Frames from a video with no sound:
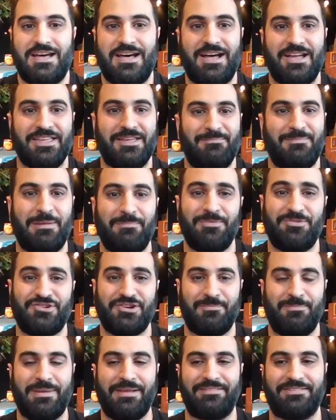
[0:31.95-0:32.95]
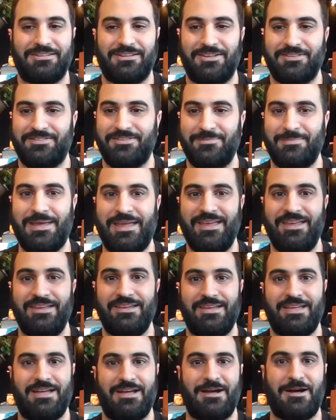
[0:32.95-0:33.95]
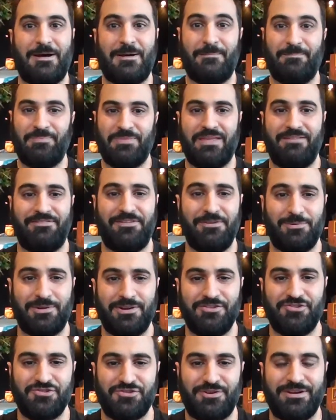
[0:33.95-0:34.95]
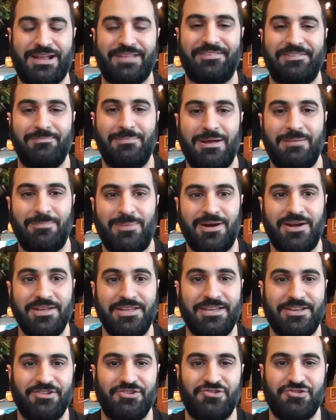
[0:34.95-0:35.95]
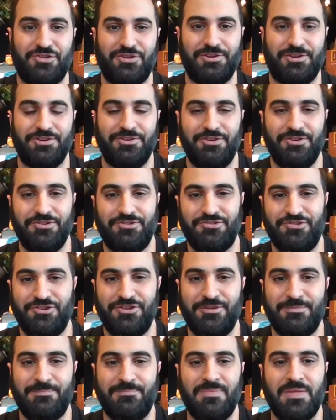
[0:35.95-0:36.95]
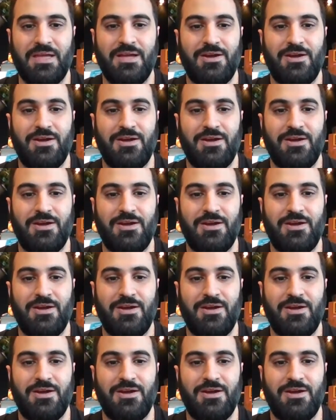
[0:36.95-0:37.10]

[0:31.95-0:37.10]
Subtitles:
Your membership means a lot to me. If you want to join as a member, you can join on YouTube